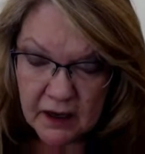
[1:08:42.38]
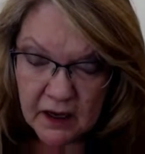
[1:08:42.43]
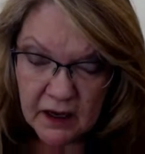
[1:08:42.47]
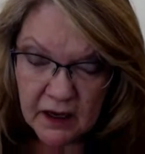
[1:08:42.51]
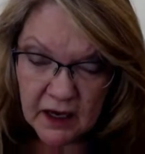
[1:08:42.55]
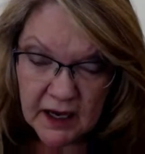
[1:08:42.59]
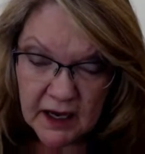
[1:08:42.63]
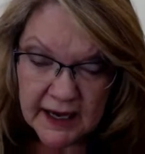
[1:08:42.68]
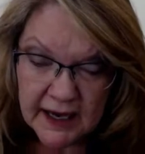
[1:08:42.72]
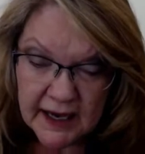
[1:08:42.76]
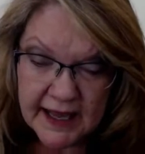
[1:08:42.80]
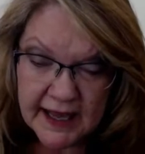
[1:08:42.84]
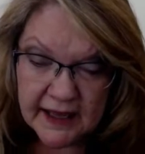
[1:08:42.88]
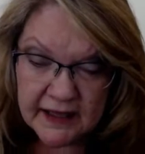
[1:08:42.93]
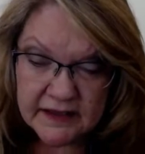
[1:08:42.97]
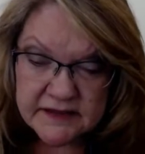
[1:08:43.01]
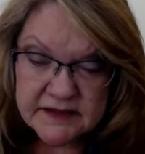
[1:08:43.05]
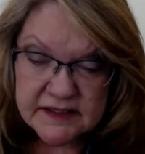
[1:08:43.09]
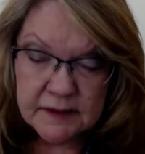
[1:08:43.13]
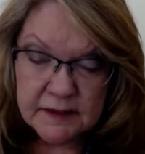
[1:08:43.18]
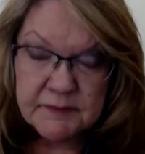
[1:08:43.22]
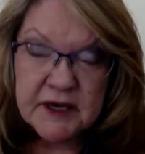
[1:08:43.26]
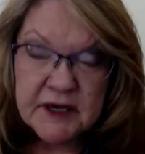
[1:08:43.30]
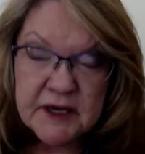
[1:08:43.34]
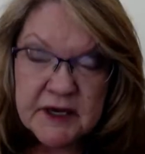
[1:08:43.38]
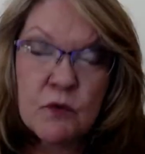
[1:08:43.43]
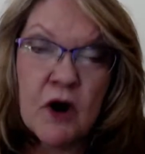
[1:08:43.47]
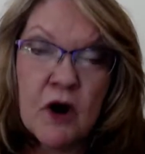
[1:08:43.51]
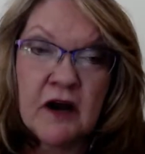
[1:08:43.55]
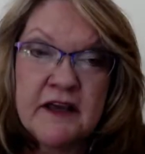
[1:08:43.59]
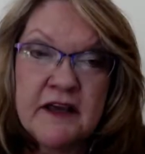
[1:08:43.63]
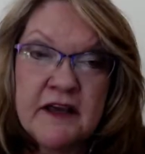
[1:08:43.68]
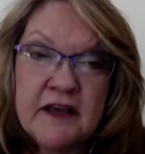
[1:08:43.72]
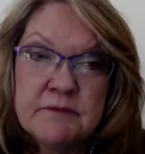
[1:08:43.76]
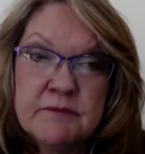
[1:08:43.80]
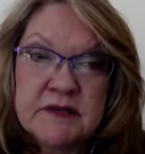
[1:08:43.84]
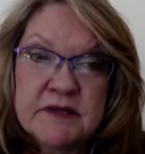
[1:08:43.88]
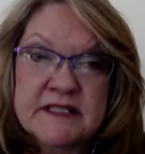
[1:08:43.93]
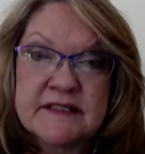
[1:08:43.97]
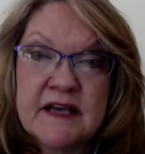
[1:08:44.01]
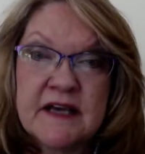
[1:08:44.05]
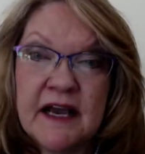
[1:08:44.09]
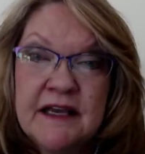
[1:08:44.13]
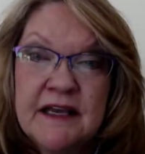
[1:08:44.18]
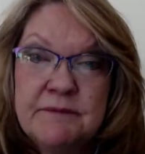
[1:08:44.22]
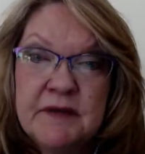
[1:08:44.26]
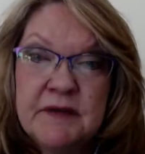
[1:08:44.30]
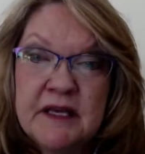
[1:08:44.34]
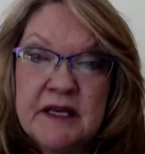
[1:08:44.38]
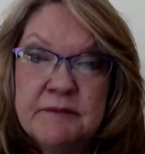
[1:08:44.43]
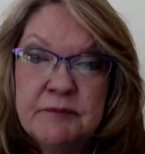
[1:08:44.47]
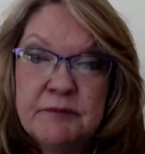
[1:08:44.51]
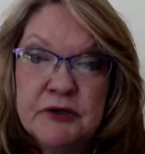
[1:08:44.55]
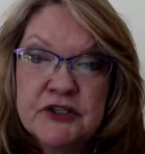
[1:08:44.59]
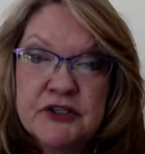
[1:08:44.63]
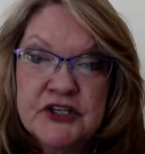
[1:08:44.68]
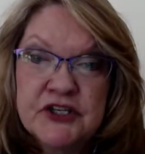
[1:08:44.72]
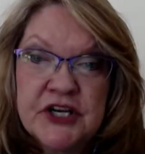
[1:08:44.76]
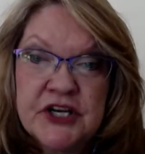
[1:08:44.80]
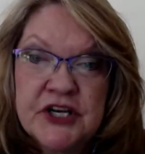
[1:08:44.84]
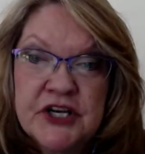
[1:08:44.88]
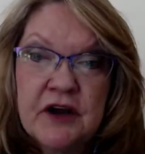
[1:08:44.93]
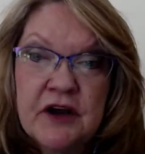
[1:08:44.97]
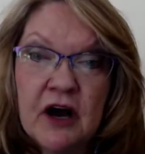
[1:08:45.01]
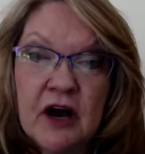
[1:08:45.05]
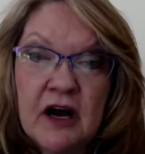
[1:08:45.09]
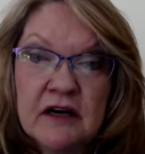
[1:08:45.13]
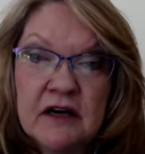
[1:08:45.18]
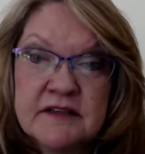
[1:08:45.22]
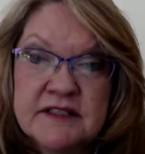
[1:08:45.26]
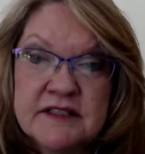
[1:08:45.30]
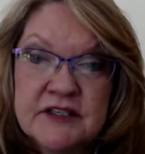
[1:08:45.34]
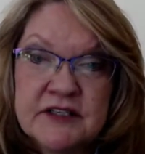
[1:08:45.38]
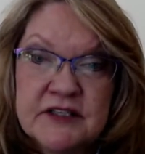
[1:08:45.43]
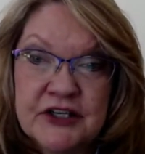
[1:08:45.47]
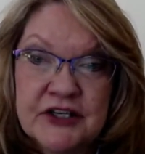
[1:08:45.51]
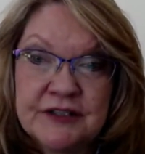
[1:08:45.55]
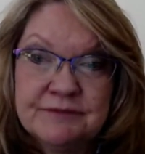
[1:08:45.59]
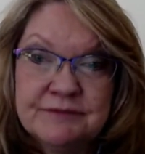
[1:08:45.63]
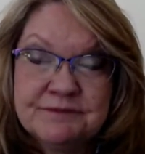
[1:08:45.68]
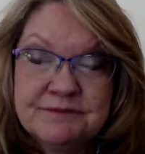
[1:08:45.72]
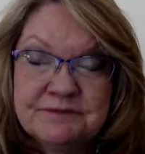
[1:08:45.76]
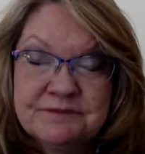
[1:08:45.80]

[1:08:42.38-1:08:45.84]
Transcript: I had somebody walking beside me pushing oxygen.